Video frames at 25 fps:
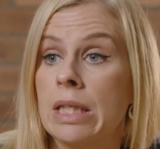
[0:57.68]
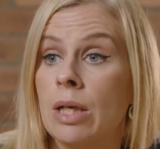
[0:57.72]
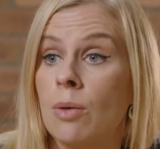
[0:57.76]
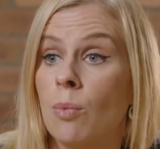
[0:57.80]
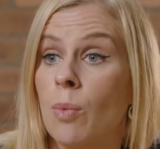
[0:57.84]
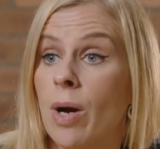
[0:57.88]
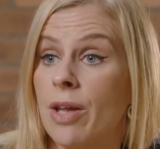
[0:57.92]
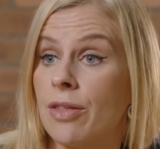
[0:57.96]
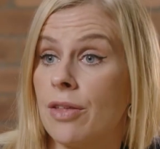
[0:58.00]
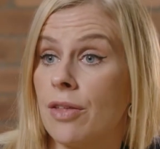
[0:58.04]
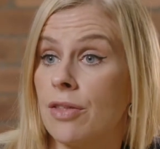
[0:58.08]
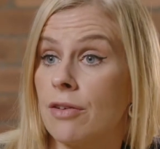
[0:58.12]

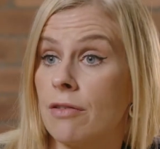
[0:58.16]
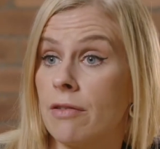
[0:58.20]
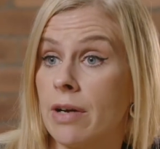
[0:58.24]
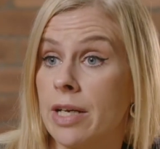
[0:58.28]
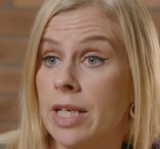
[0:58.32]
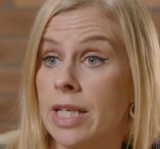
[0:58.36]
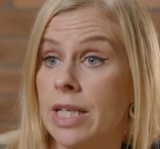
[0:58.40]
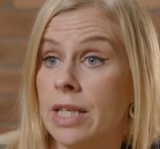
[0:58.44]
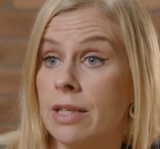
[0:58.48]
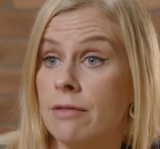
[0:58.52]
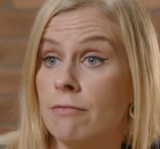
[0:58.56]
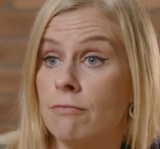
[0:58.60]
whether there are
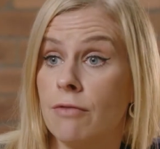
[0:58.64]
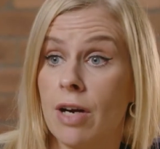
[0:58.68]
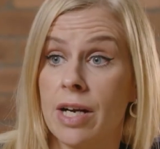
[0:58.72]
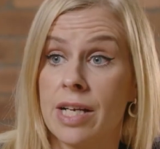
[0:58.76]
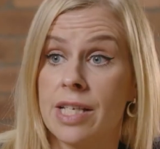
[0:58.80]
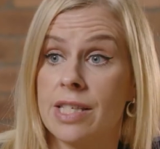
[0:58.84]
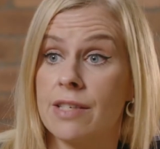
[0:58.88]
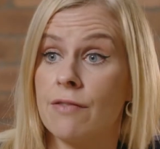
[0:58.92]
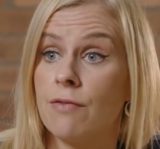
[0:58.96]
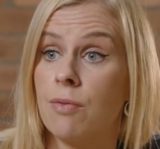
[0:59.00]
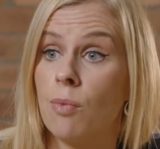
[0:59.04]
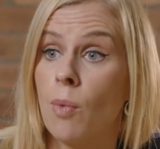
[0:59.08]
any
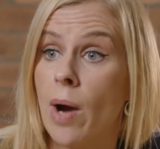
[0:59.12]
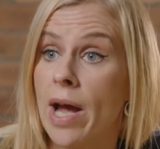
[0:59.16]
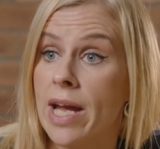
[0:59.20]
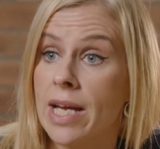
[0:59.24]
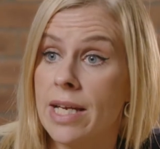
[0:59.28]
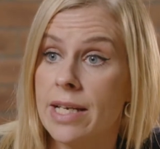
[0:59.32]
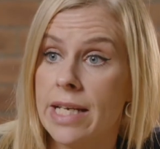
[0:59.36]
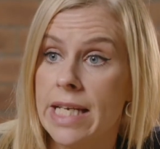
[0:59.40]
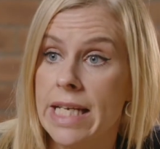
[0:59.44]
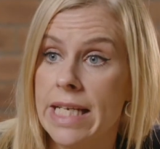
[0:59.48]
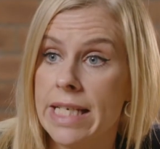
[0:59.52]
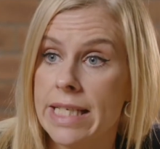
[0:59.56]
rights of
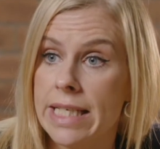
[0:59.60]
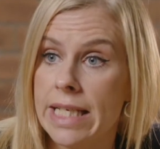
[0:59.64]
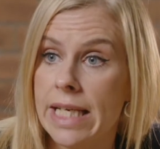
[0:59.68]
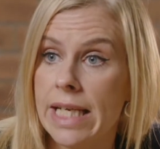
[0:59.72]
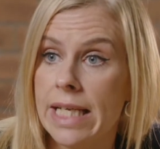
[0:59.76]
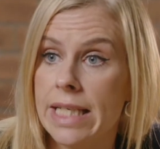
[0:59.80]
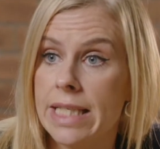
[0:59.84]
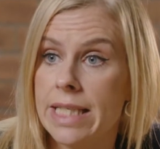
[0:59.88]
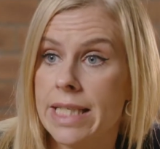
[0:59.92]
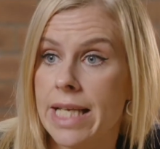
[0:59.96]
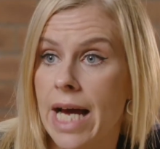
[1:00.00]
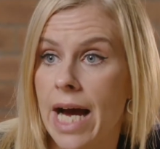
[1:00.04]
way
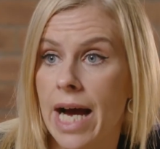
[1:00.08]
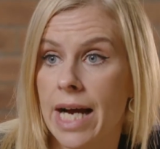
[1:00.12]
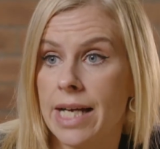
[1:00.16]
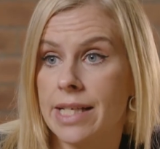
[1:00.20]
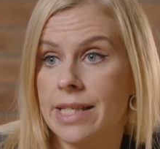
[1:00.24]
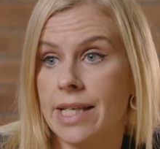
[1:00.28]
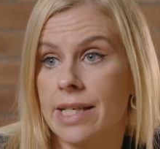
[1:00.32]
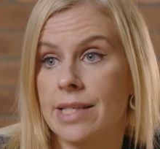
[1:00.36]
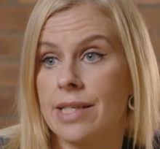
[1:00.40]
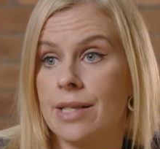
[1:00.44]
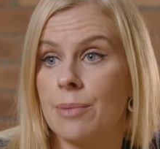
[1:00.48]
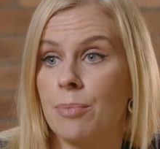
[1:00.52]
needed to
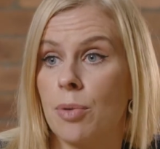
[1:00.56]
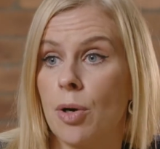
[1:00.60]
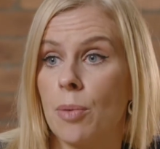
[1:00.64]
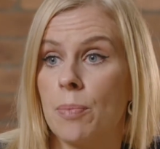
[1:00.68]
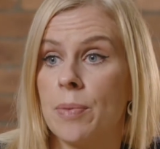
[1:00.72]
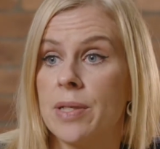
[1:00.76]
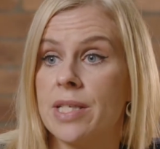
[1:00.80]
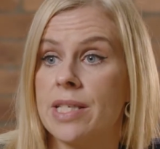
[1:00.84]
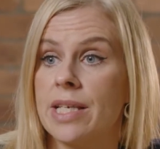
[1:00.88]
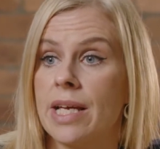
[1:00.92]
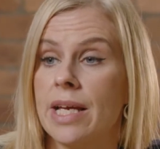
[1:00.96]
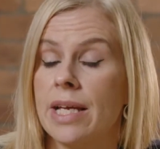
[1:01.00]
access the
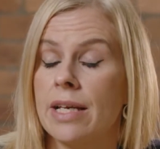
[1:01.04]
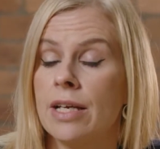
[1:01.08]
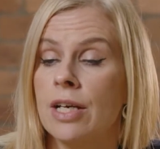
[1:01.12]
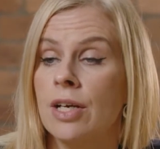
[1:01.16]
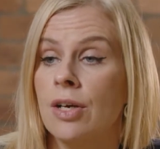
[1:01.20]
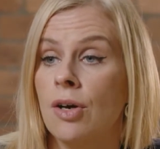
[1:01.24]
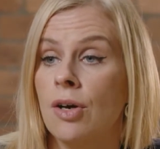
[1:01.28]
property,